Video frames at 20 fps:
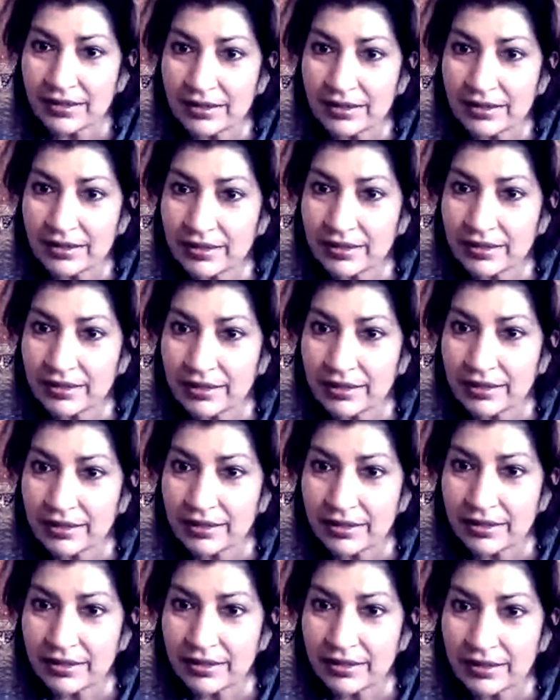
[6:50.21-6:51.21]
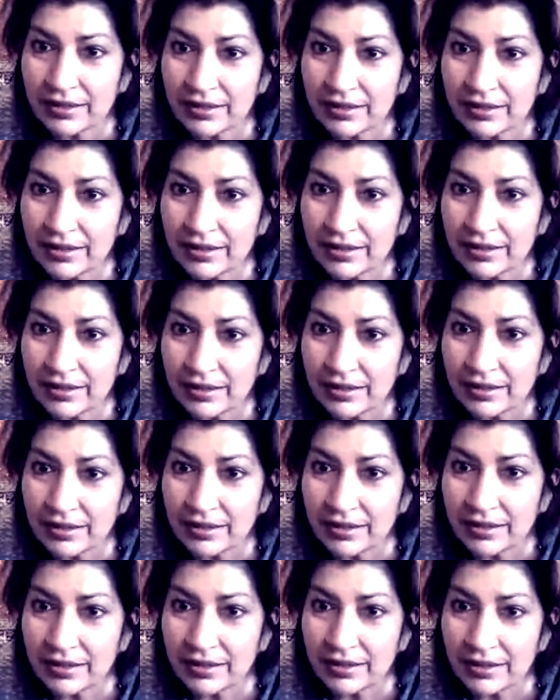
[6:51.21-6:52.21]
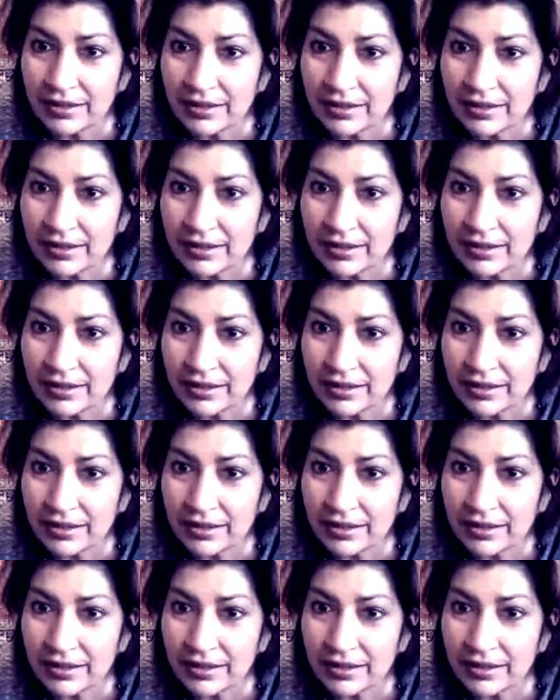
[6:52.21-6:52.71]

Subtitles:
(no one is talking)